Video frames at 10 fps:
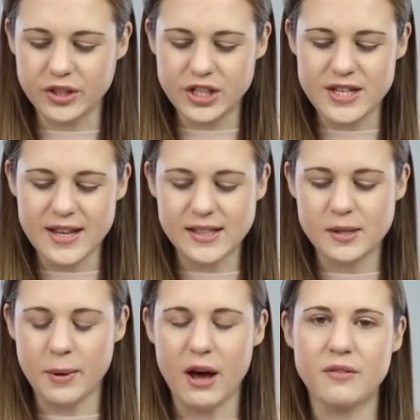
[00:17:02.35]
She says it's
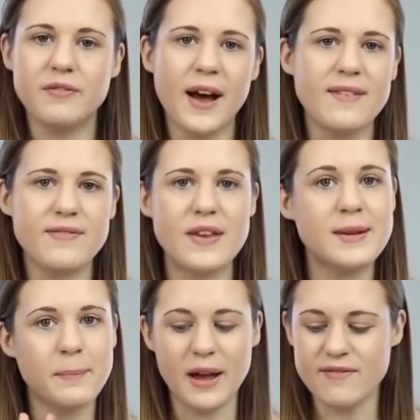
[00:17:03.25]
about 5
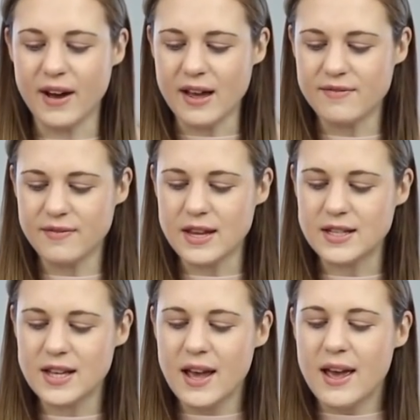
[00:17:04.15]
feet by 5
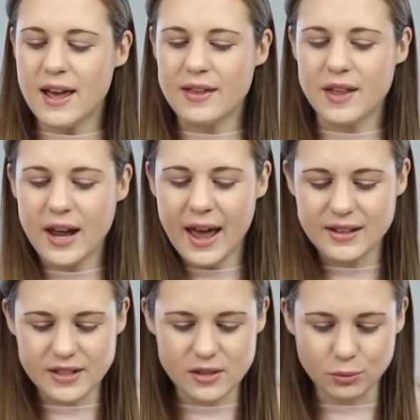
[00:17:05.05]
feet, and then it
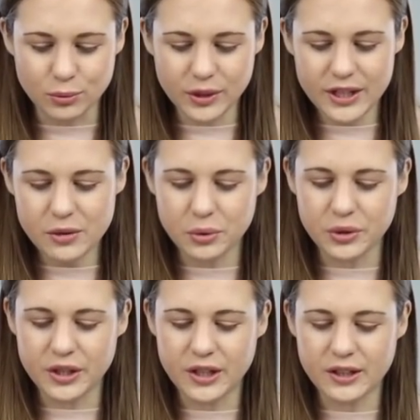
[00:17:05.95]
has this really
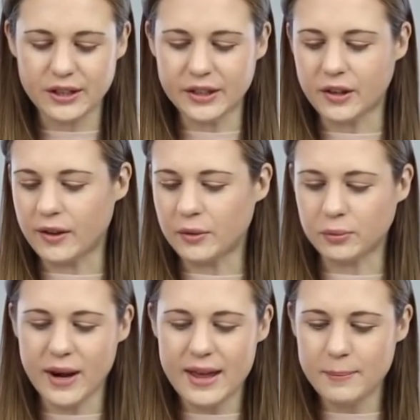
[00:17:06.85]
cool little
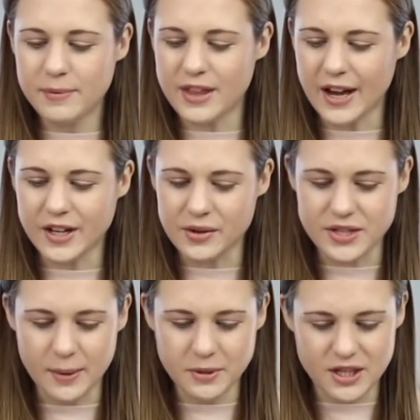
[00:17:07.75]
ramp that goes
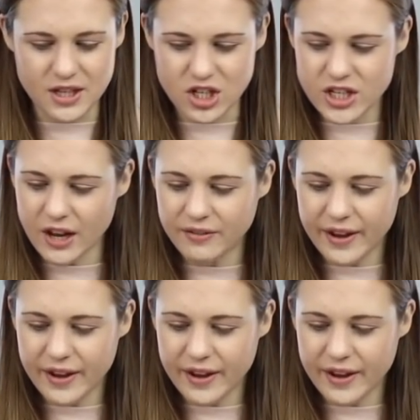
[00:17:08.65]
up to the shelf